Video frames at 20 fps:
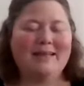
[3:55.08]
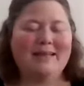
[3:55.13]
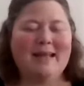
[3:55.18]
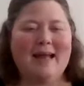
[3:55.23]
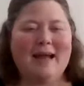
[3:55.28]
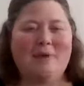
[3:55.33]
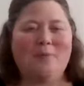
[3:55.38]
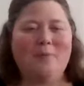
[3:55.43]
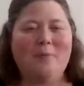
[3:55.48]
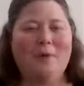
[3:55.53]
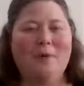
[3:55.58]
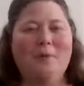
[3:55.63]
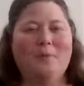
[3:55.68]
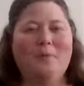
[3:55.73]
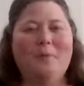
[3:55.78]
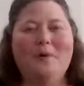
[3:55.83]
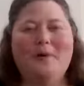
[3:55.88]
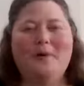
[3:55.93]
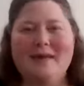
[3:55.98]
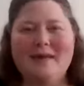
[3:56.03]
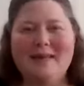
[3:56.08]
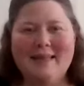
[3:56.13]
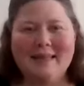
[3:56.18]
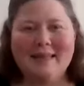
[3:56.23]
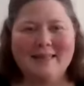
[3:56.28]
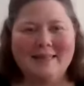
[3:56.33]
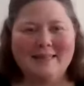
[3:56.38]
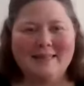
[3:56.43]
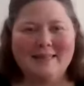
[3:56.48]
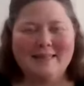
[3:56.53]
Now, we're going to
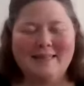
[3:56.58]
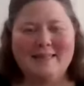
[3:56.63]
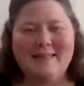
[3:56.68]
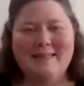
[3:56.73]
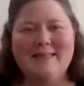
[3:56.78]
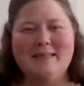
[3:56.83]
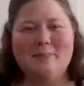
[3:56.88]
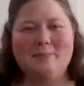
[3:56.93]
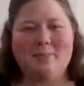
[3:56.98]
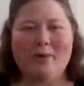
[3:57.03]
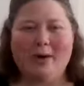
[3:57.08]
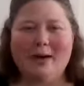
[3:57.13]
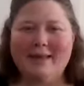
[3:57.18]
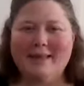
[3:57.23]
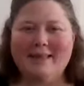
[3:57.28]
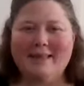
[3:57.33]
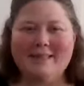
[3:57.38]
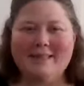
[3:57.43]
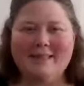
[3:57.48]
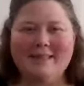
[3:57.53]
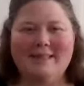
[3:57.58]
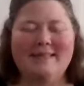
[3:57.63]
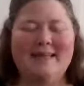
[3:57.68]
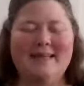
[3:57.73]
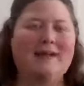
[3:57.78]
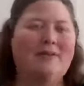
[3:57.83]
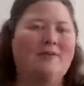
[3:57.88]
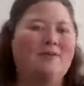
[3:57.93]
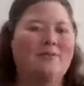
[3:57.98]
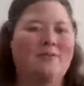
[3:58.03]
get into this and break this
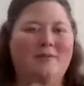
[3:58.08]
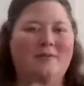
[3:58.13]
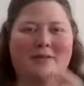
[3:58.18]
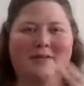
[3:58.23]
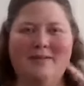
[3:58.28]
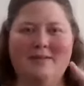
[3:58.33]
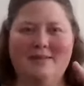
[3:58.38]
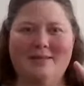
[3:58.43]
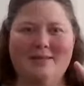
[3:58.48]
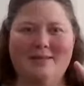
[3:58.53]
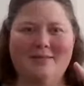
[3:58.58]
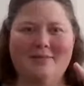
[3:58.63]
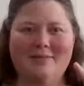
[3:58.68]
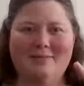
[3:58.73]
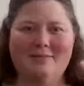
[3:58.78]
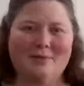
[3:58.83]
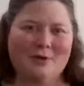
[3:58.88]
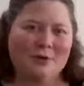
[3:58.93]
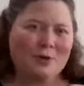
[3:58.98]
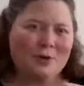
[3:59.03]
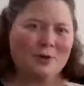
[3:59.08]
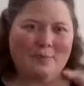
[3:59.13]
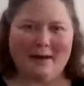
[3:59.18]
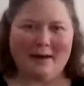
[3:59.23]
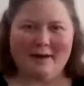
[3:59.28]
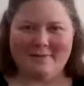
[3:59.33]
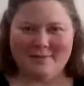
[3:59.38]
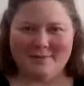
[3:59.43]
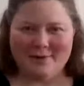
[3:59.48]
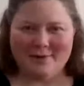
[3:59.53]
down verse
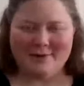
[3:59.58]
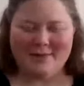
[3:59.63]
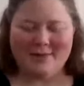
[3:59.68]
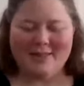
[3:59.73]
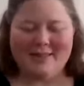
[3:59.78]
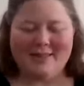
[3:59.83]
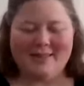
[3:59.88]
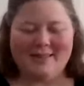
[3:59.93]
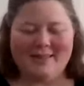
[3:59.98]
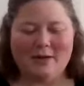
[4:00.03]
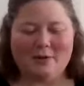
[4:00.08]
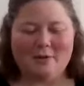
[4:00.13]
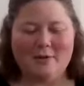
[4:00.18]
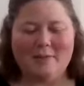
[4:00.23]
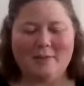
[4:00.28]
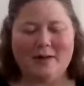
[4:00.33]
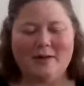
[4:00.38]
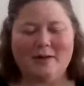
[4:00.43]
by verse and talk